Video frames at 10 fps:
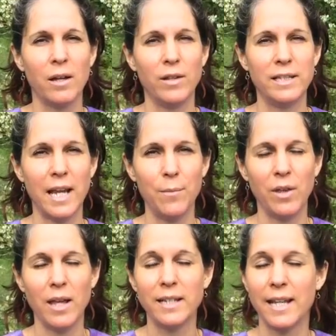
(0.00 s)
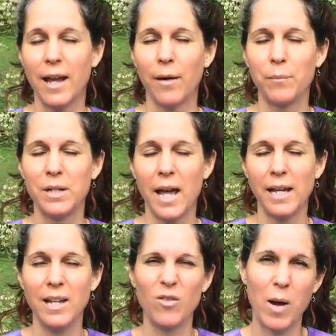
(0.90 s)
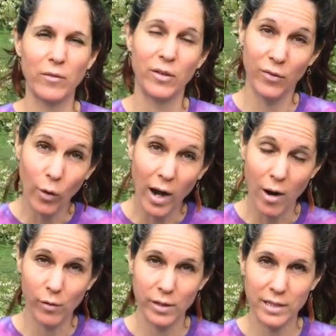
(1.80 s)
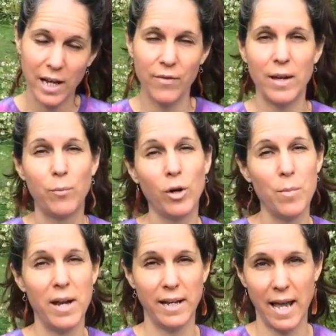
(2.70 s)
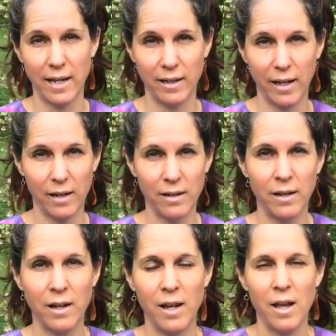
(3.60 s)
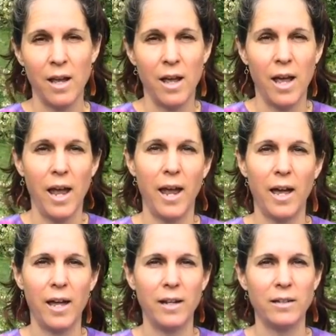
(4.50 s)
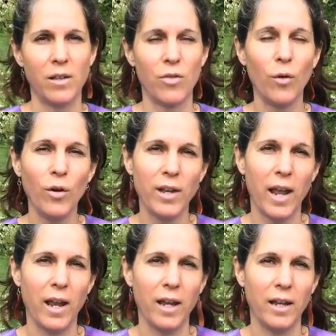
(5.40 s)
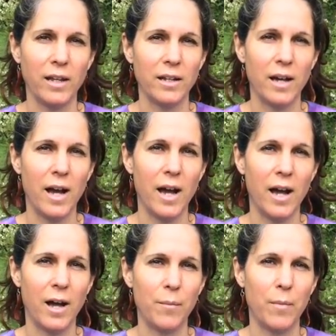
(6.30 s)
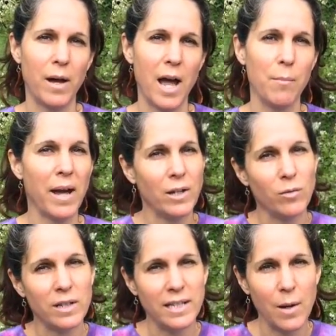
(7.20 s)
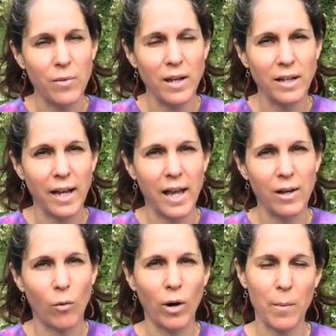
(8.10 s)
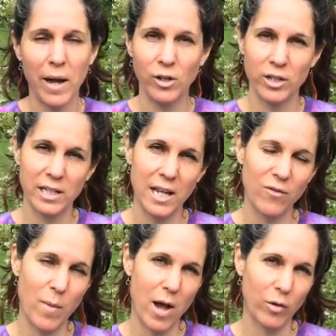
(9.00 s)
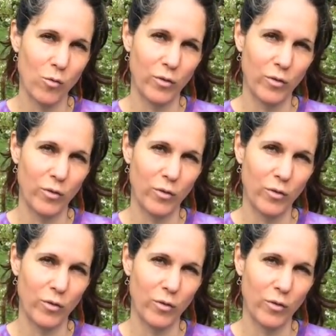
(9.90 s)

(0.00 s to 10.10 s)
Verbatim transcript: the same thing except I leave them out for four hours and then put them in at night again. And the third day, um, I might do the same thing again or I might just leave them out